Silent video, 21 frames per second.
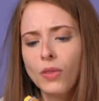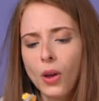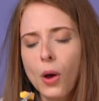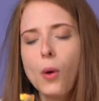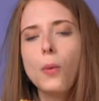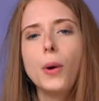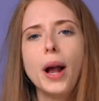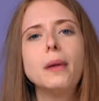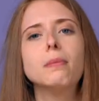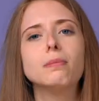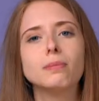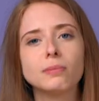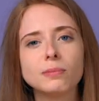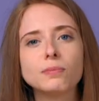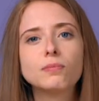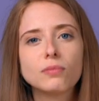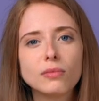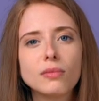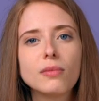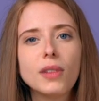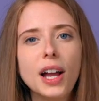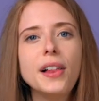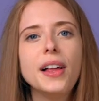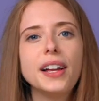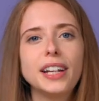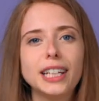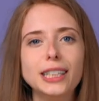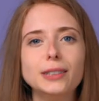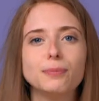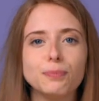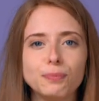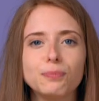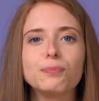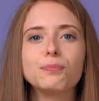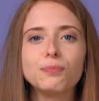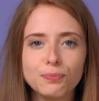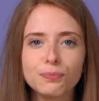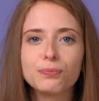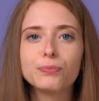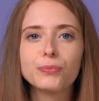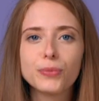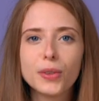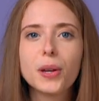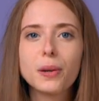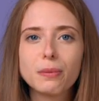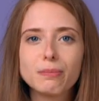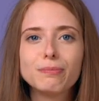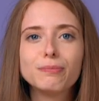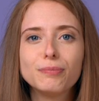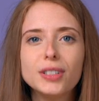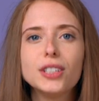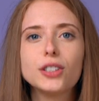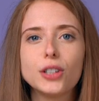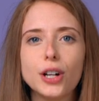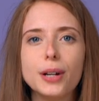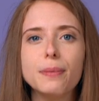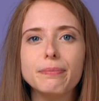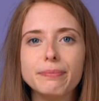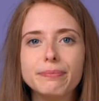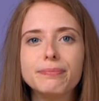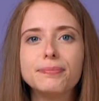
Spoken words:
Okay. I like it. It's good.